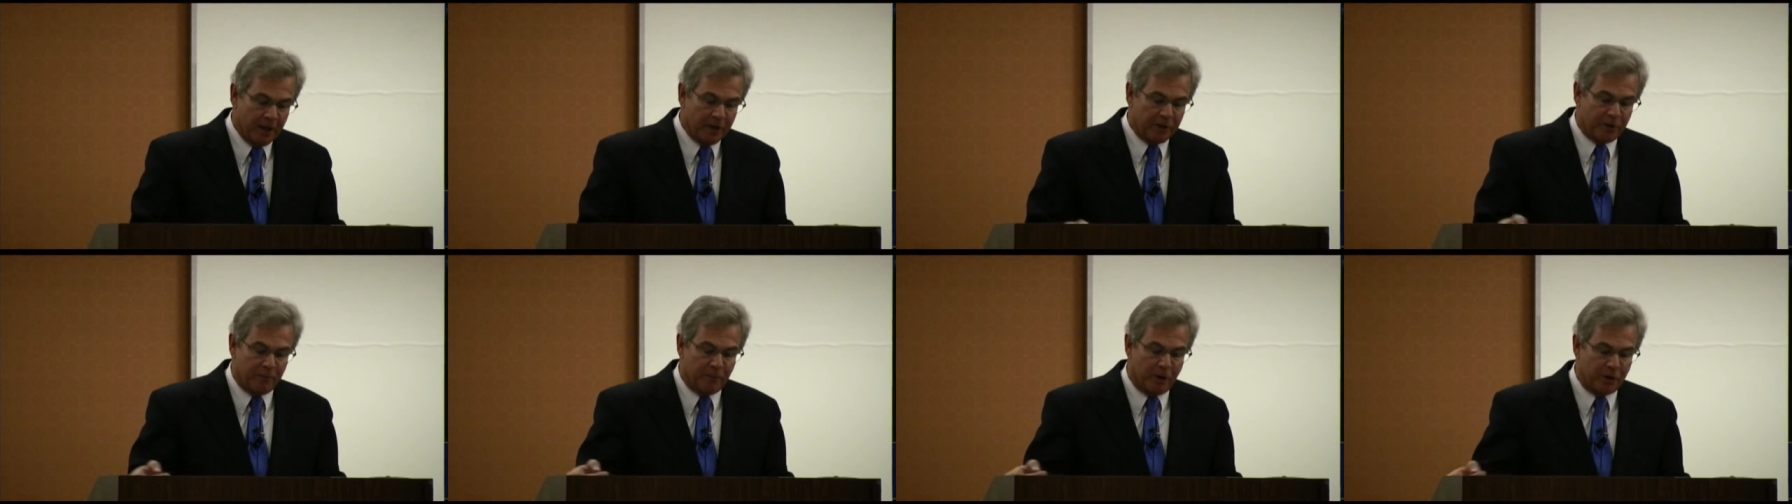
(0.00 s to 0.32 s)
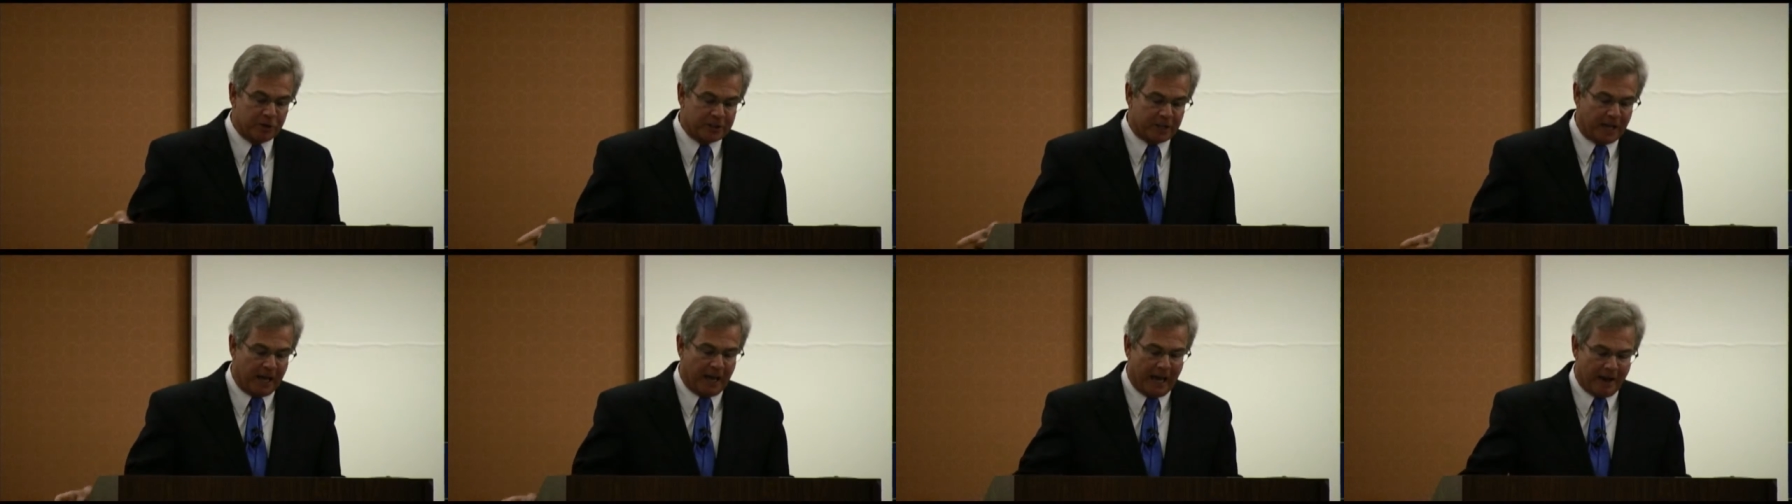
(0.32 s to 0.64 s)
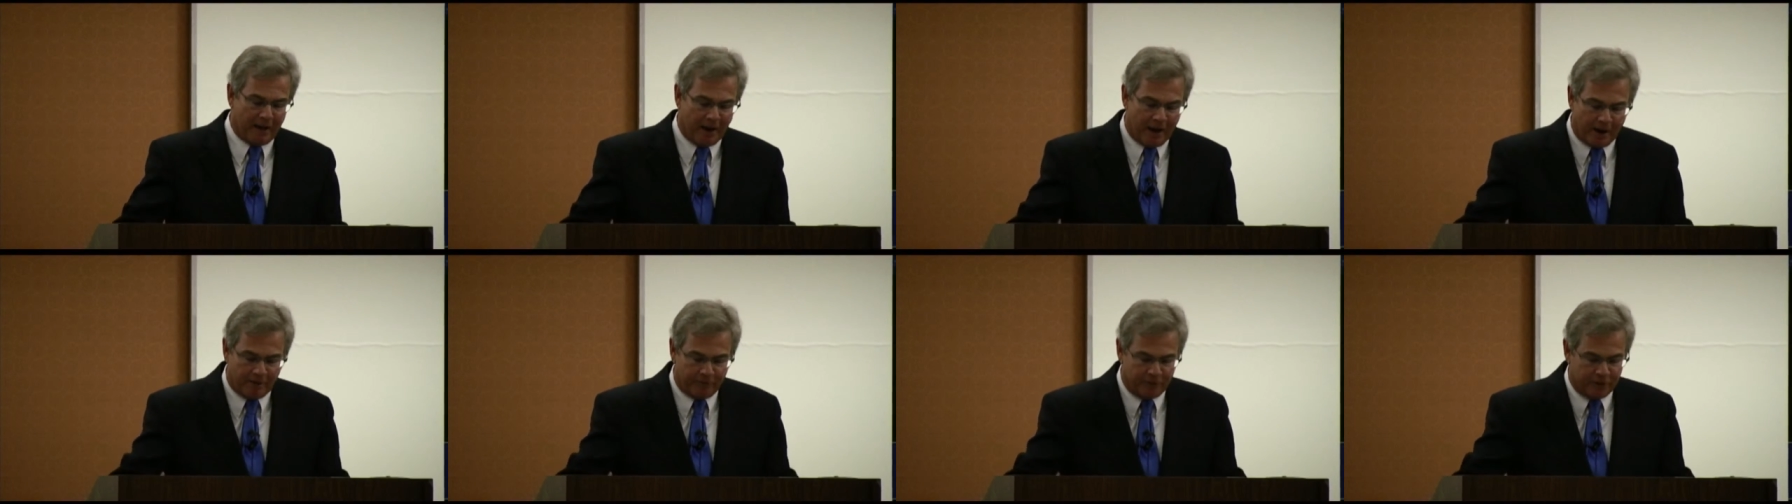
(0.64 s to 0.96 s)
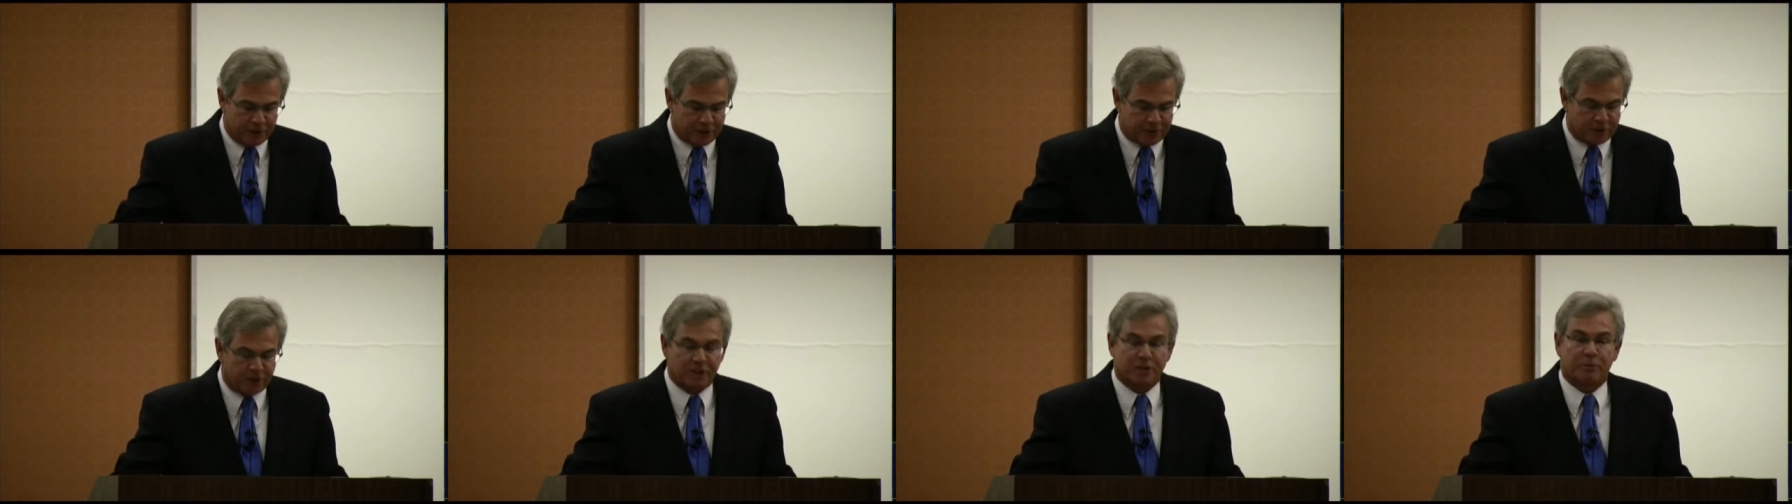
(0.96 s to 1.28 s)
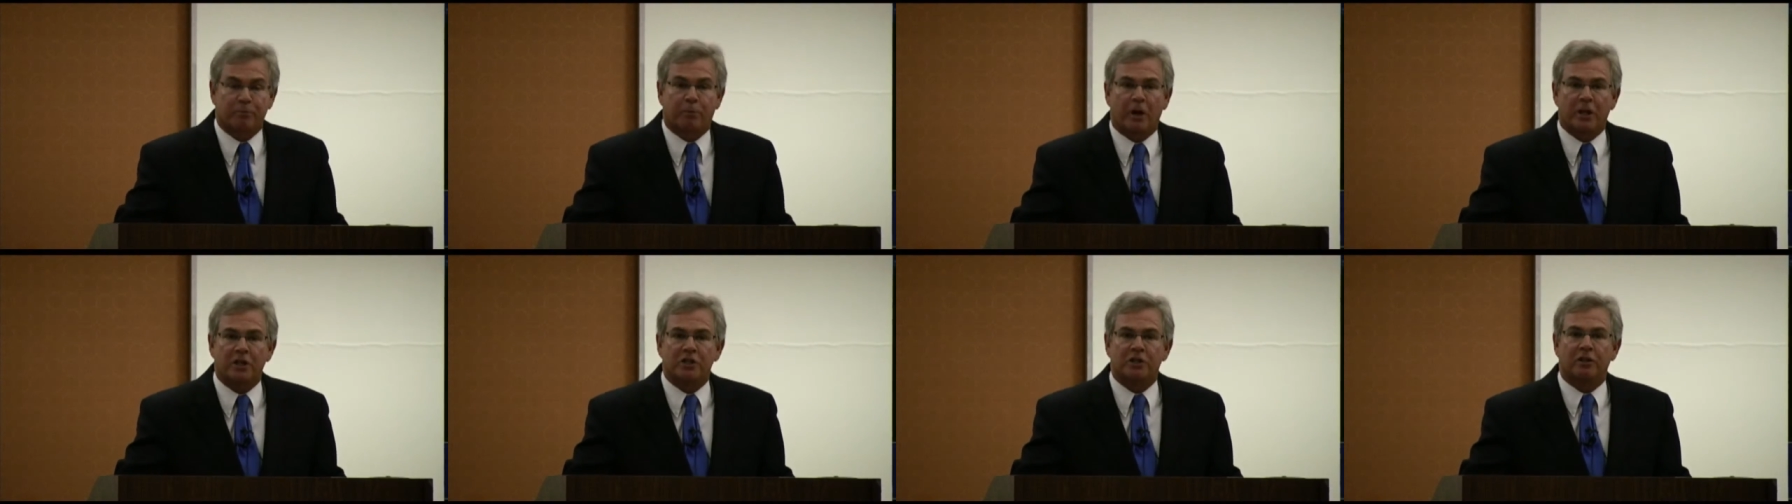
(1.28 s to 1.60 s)
the most obvious
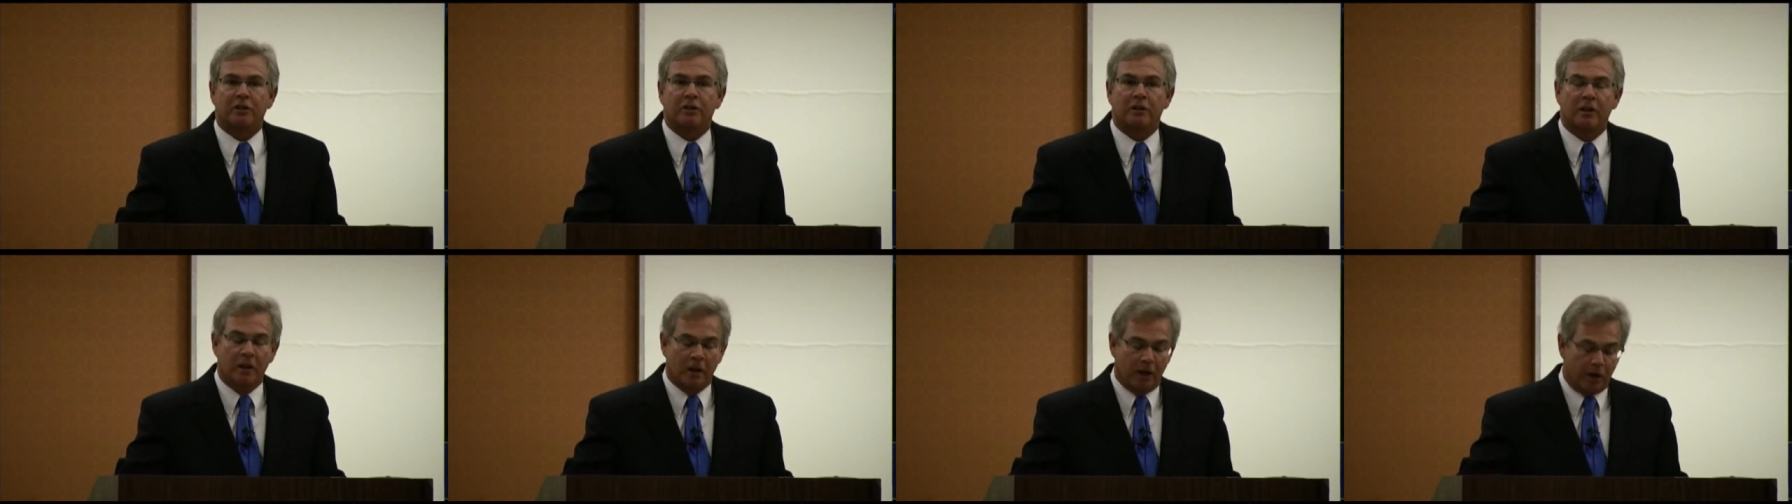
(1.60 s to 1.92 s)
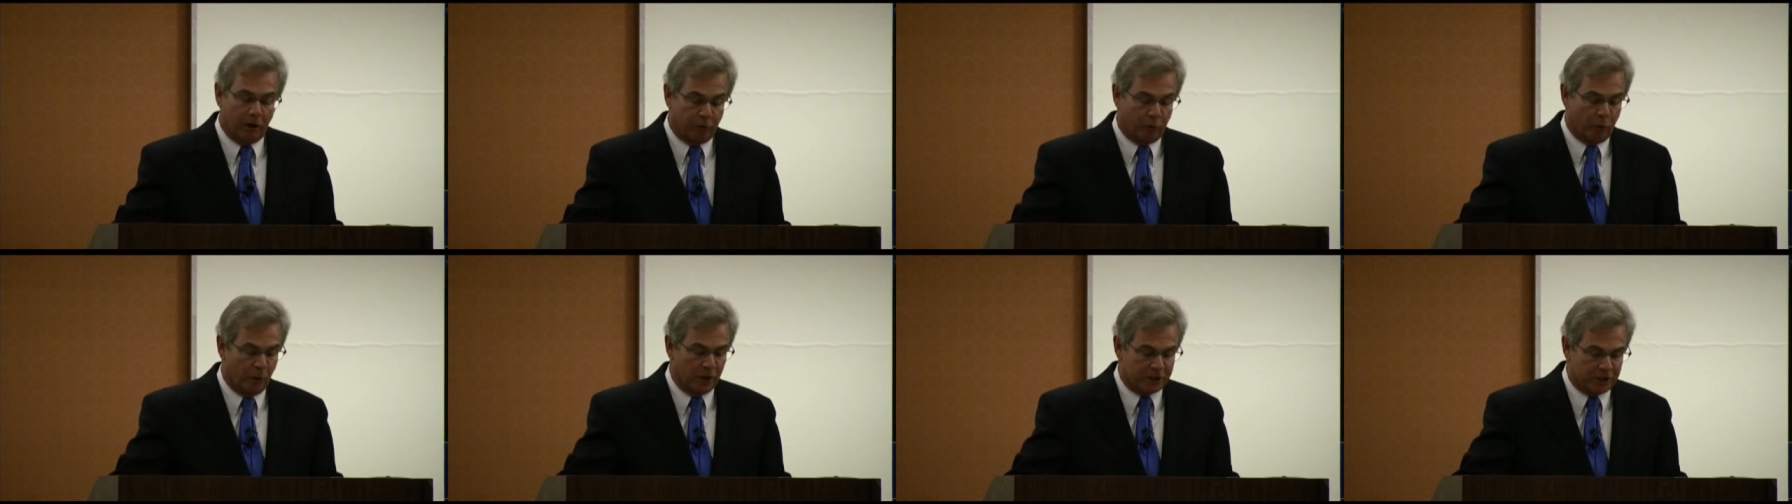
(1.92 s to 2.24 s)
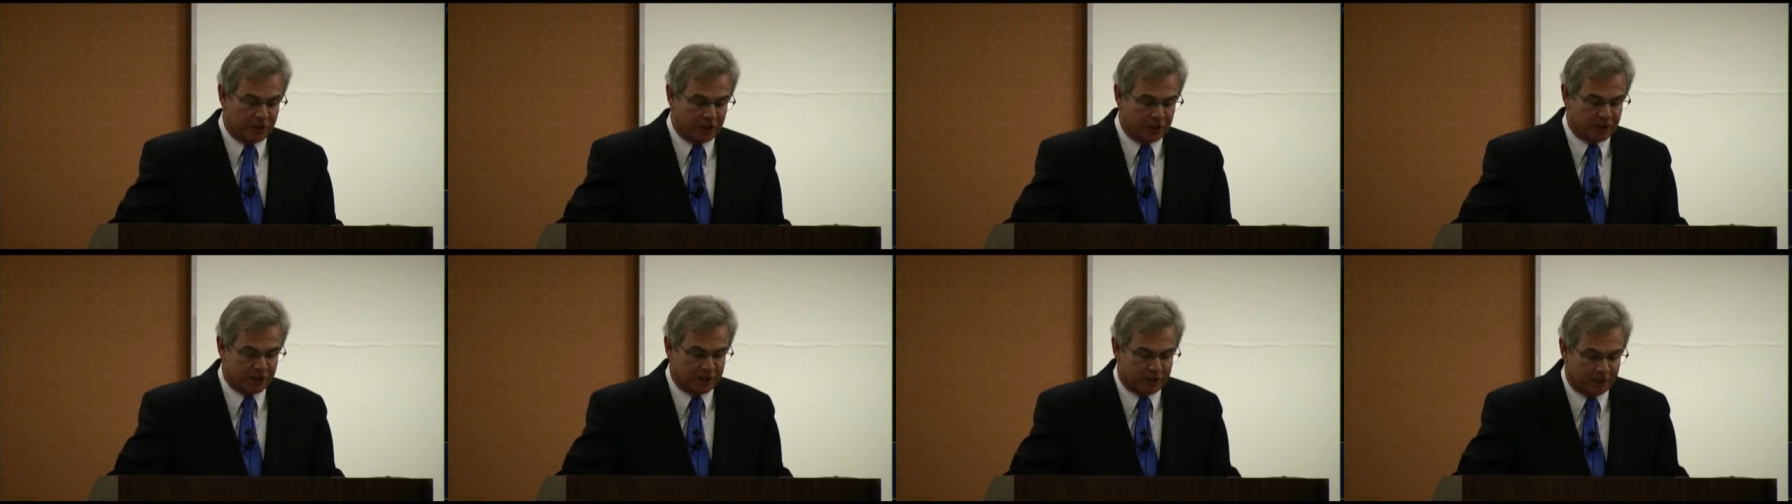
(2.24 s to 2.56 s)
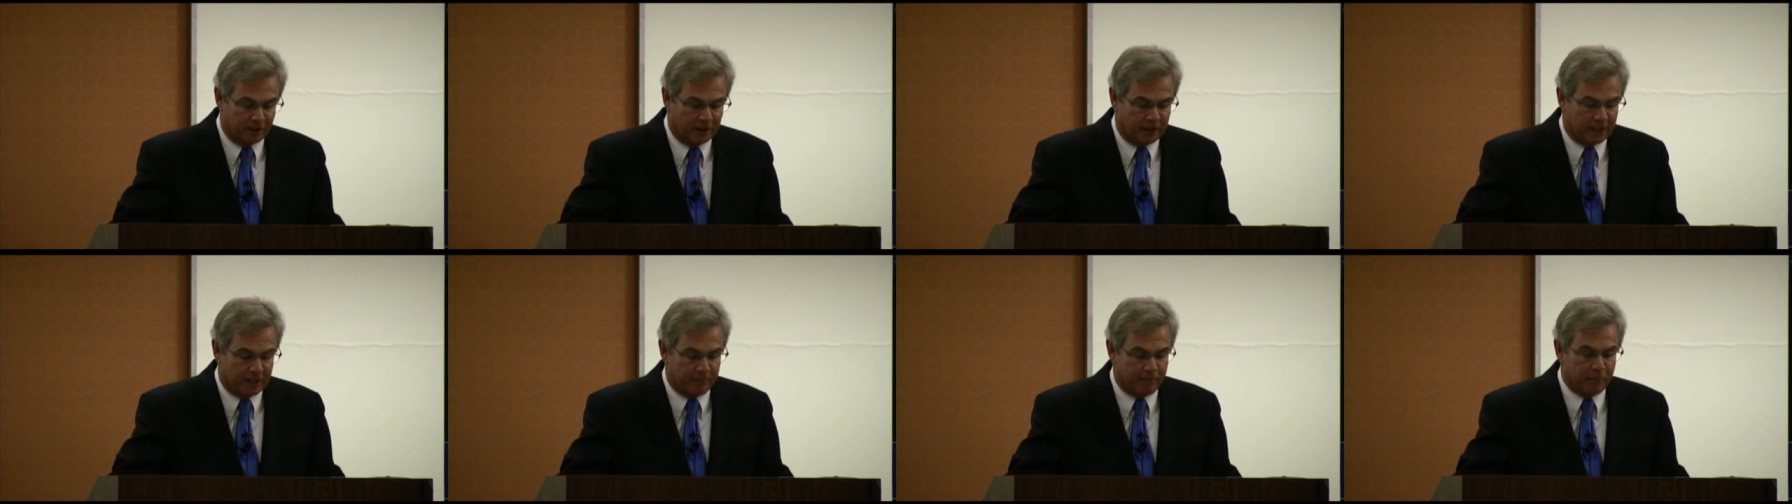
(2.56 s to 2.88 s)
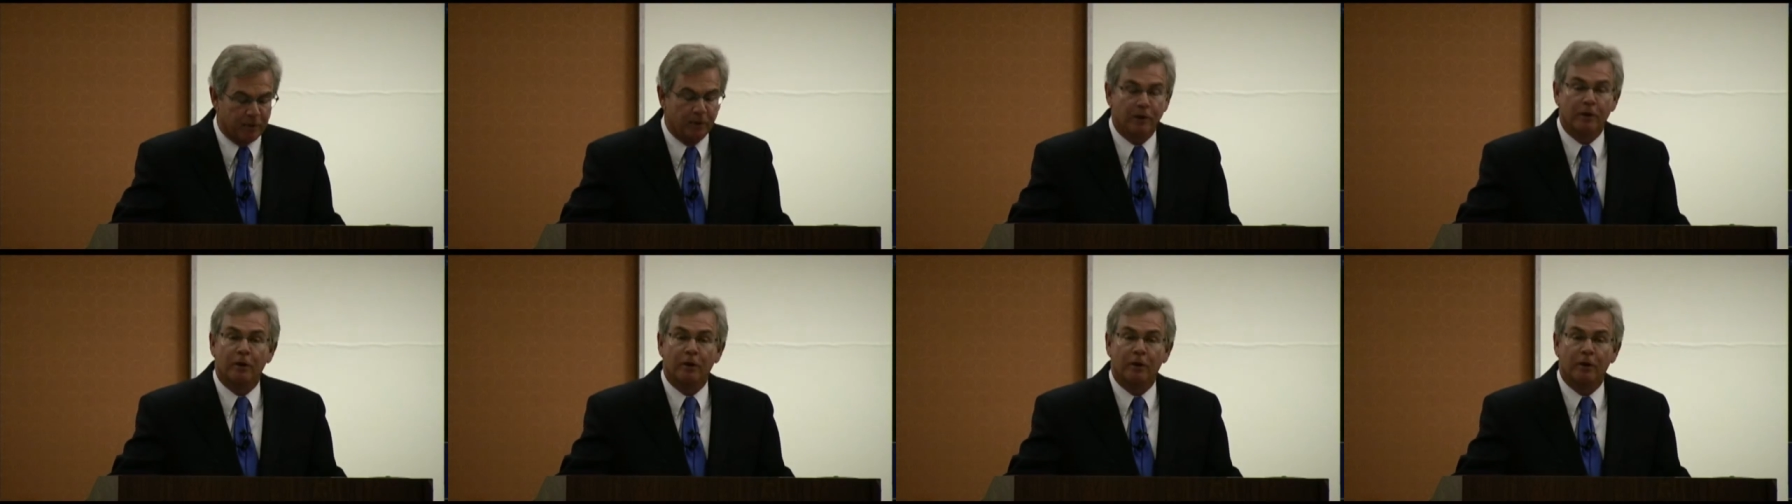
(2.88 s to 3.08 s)
expression of which is sleep.